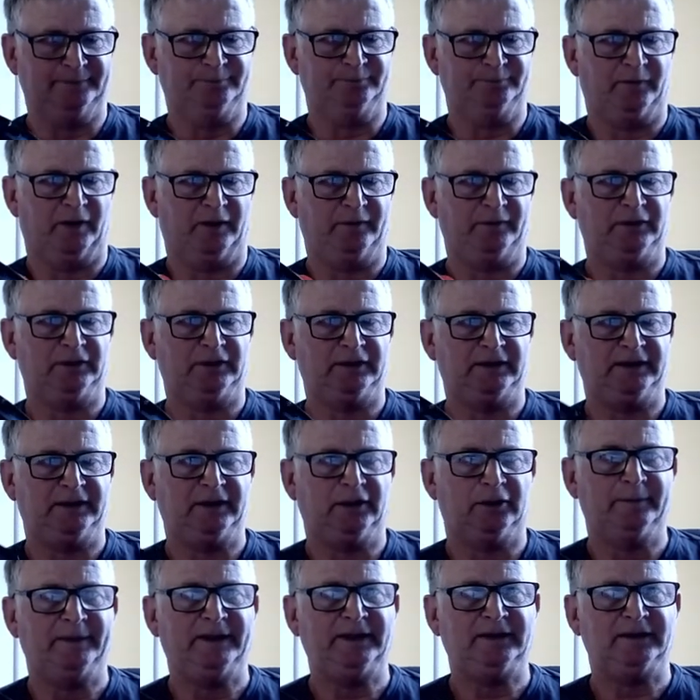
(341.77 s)
If you've got any
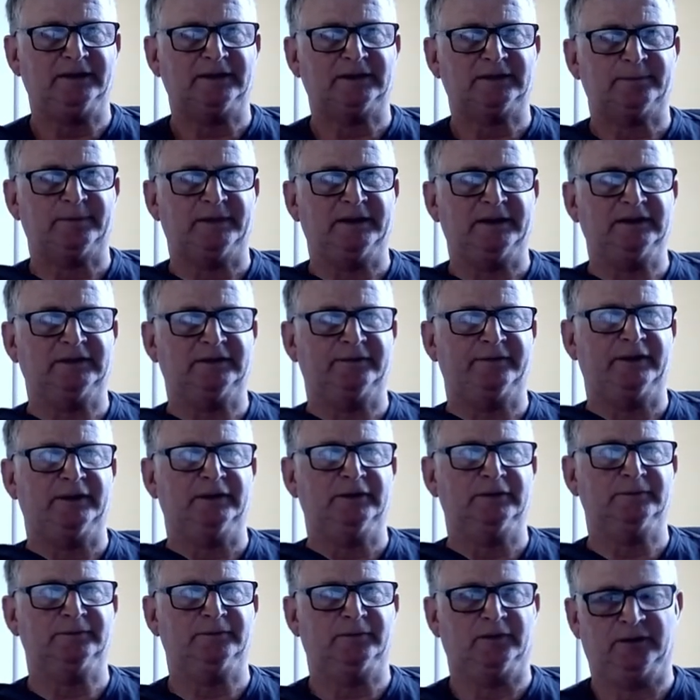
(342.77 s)
comments, please
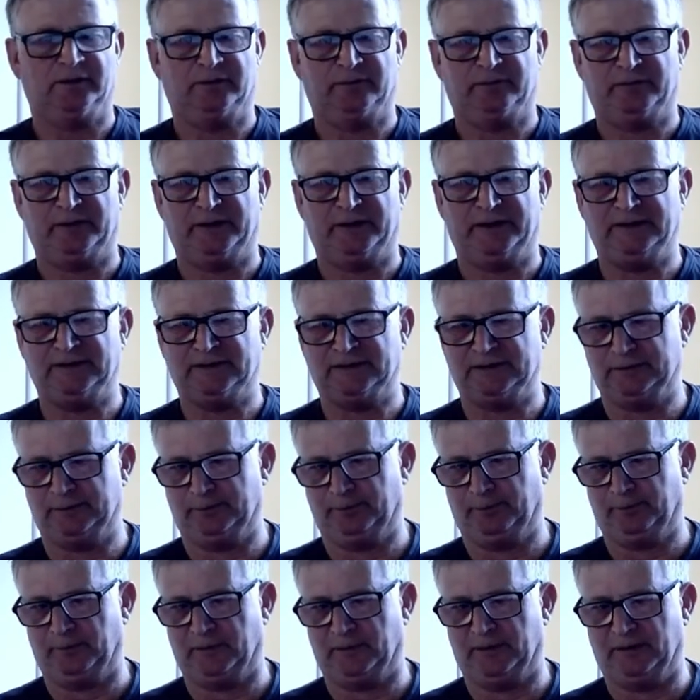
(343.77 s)
feel free to
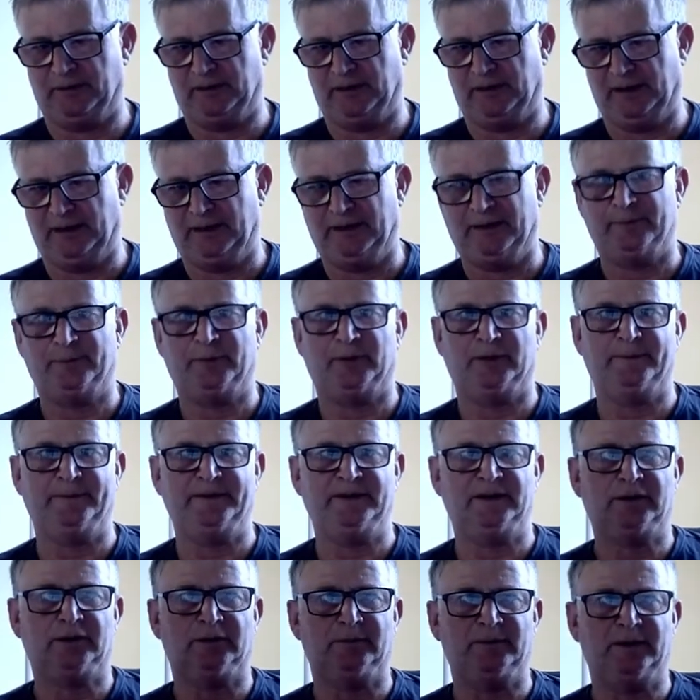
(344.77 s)
put them in the
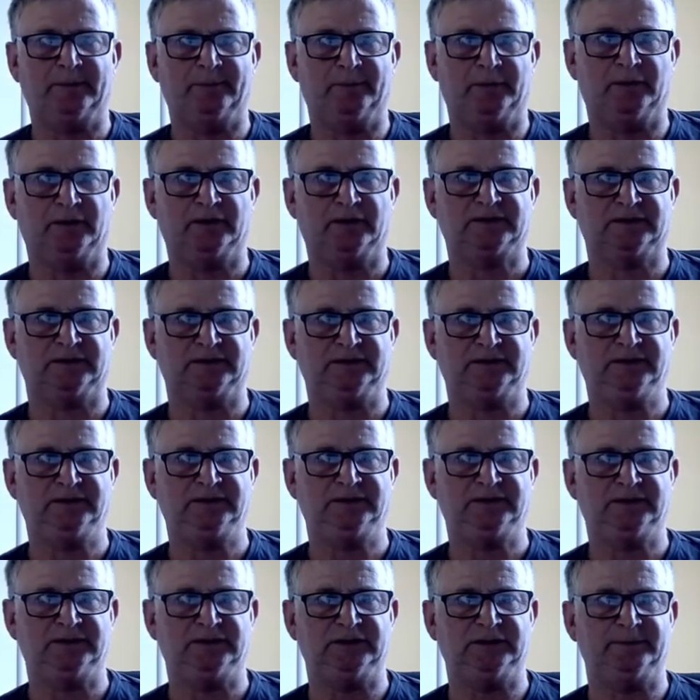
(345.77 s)
comment box on
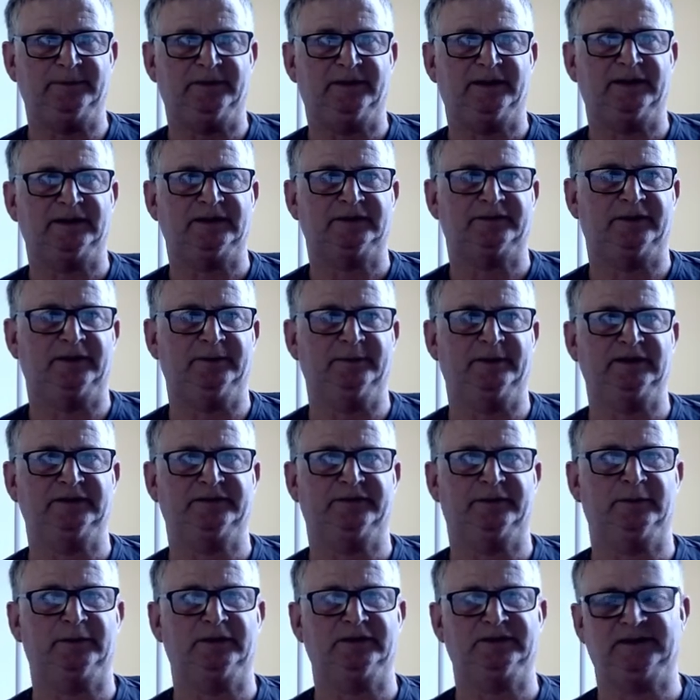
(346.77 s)
YouTube. Thanks very much for
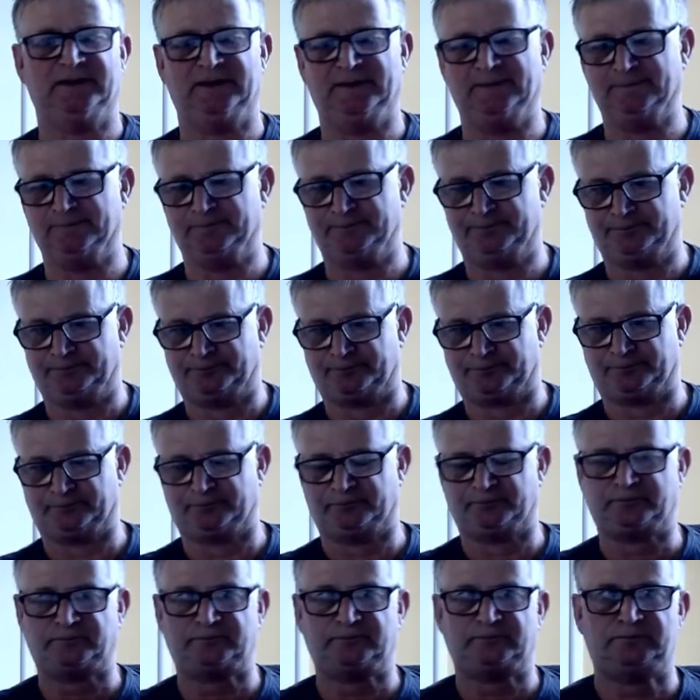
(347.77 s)
watching.
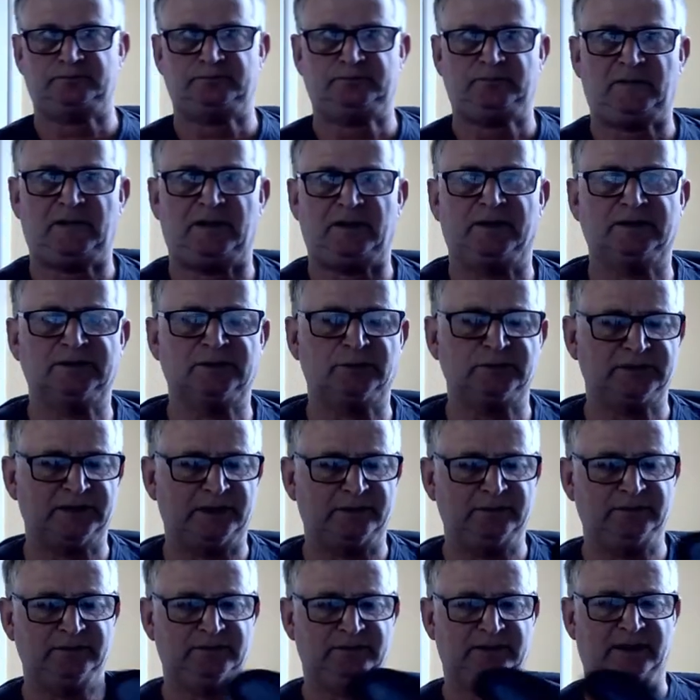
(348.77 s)
There's also
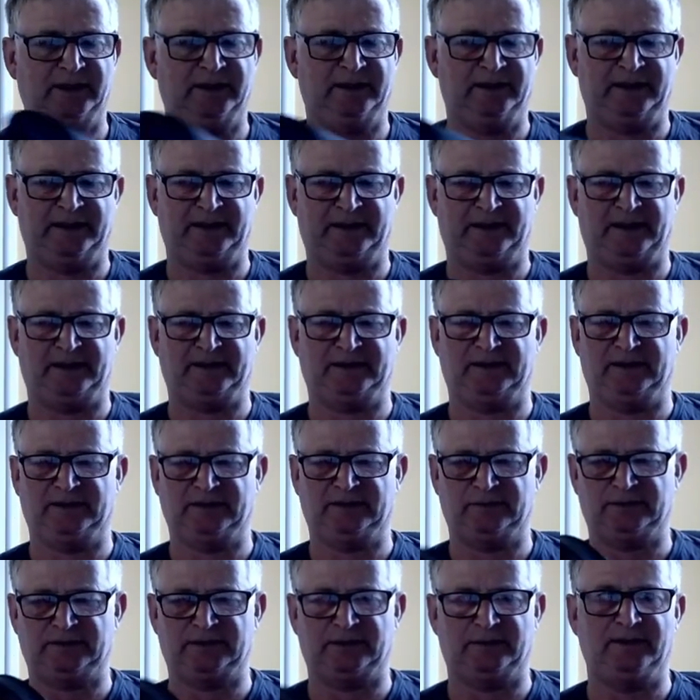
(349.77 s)

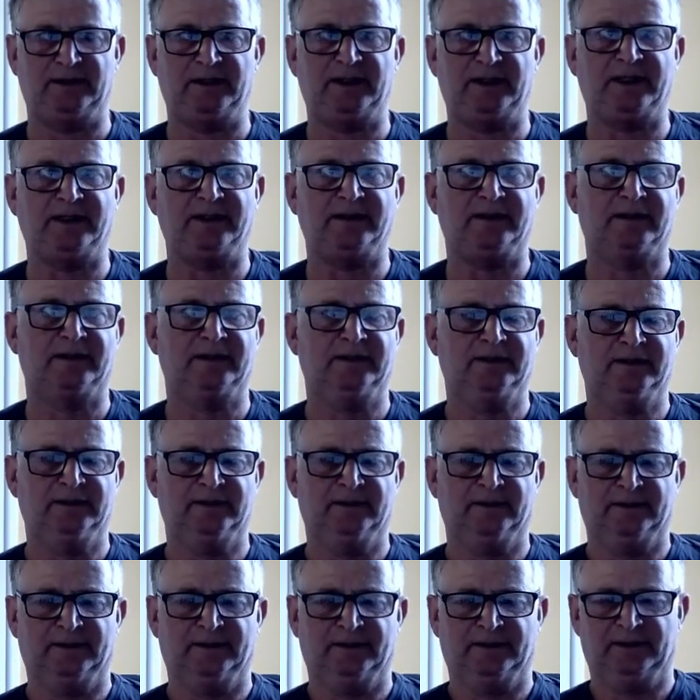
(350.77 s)
a link
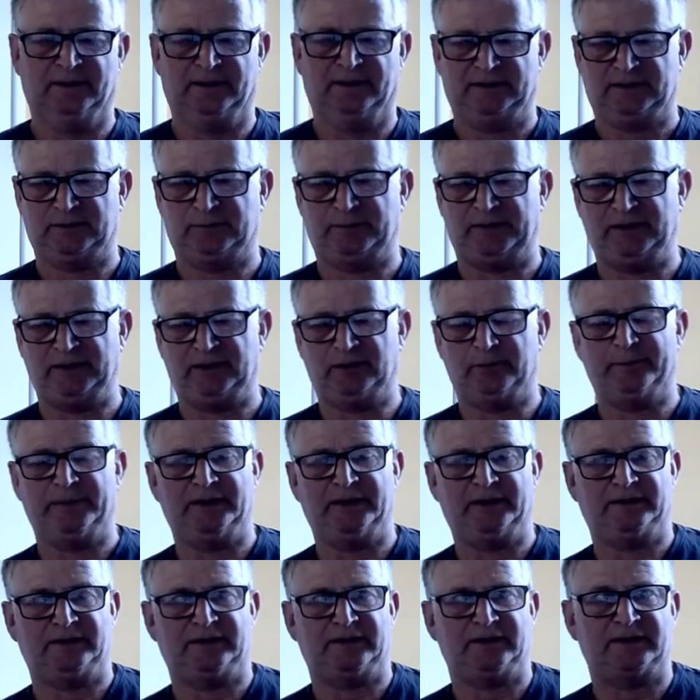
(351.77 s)
to where you can
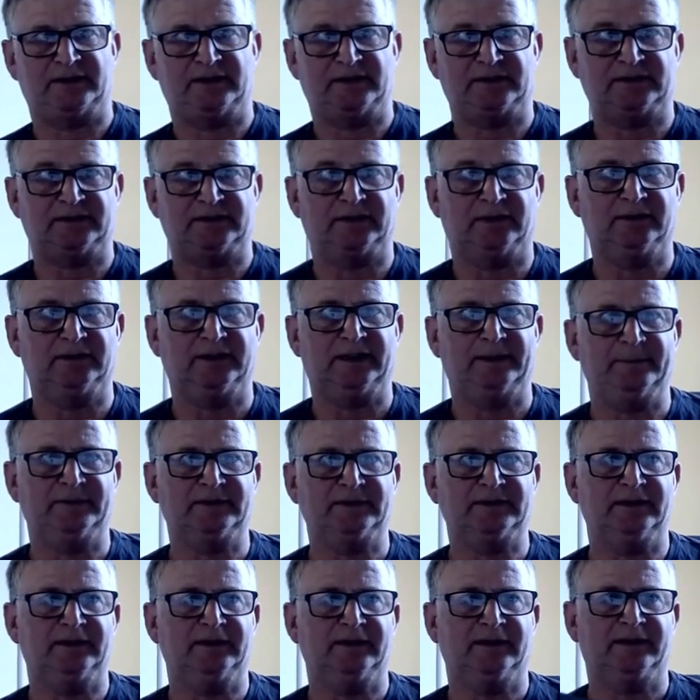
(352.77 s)
purchase this on
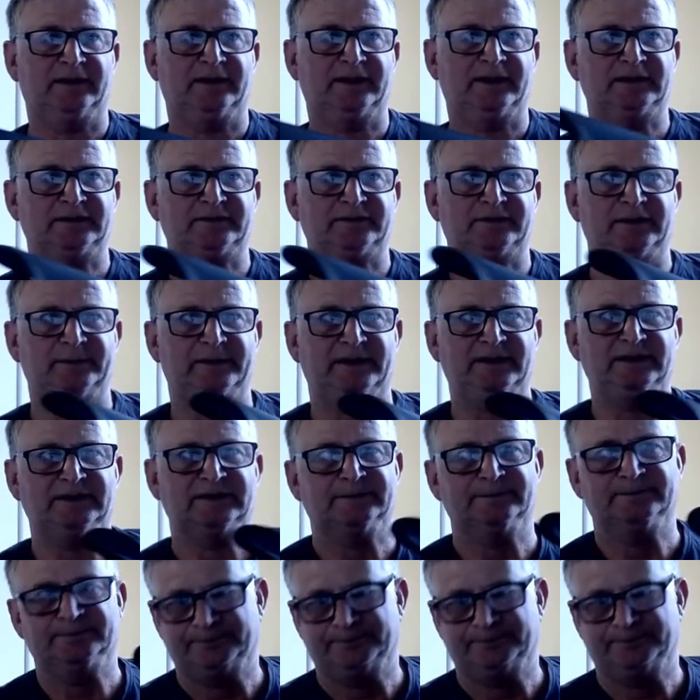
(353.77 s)
Amazon. Thanks very much.